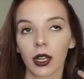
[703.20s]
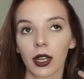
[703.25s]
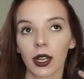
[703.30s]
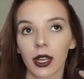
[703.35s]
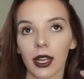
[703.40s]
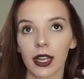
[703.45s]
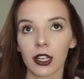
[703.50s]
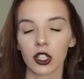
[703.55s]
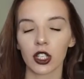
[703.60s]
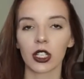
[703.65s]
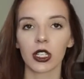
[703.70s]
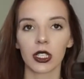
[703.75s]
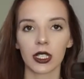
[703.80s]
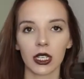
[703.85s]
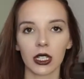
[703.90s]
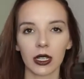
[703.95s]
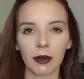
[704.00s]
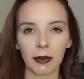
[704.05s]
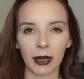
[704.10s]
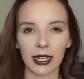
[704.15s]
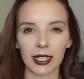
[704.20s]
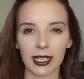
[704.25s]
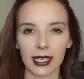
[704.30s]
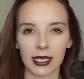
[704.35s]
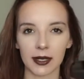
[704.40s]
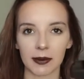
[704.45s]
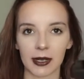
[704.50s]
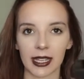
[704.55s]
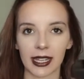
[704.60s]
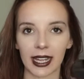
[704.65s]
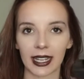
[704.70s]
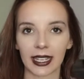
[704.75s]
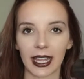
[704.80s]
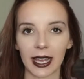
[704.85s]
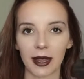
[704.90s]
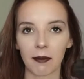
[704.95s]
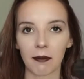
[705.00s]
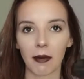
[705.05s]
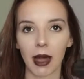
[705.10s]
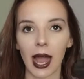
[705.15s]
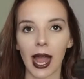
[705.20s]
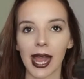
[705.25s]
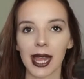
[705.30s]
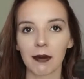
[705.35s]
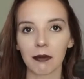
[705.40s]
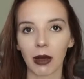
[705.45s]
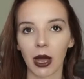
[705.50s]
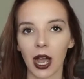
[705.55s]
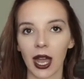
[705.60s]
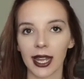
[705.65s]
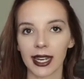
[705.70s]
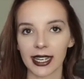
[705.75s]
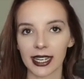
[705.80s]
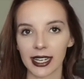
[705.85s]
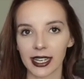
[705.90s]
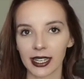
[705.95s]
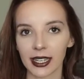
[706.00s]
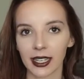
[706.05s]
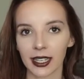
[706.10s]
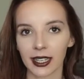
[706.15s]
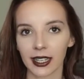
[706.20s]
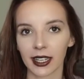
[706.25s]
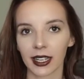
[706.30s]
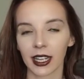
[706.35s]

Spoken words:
it just still amazes me that like my body,